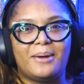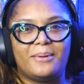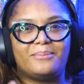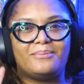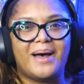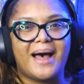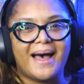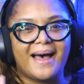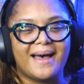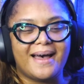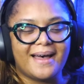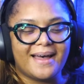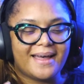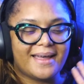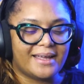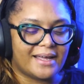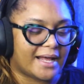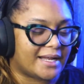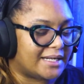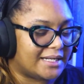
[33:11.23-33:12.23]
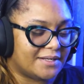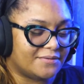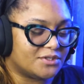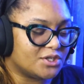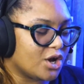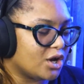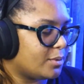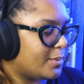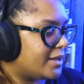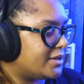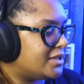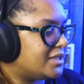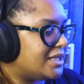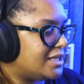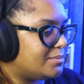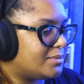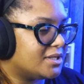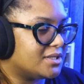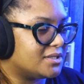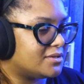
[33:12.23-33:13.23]
Bye. I didn't even talk about the
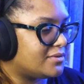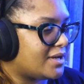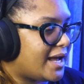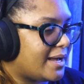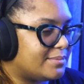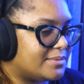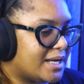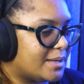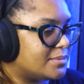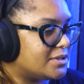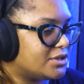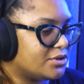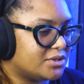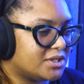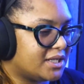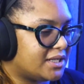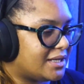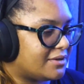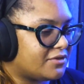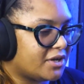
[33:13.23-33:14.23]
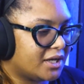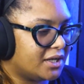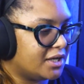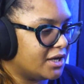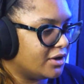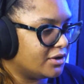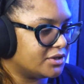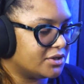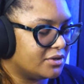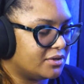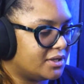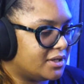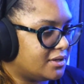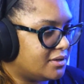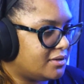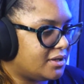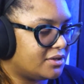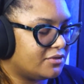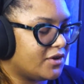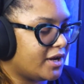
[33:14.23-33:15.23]
deep, because I'm still sick of that fucking character.
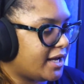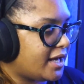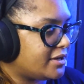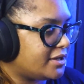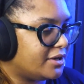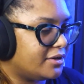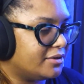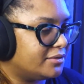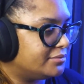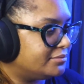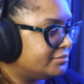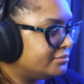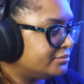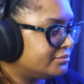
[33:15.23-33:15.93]
Get the fuck out of here.